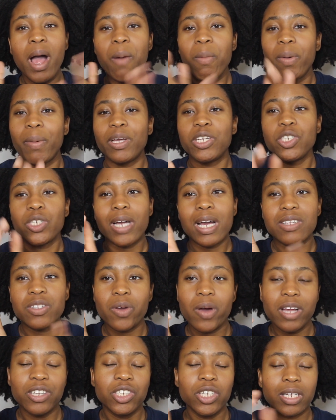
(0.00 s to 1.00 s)
So make sure you guys
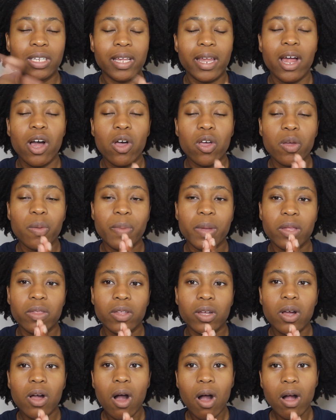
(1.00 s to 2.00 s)
go ahead and check that out. It'll be in
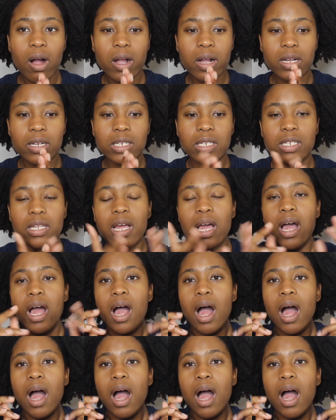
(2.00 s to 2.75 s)
the cards.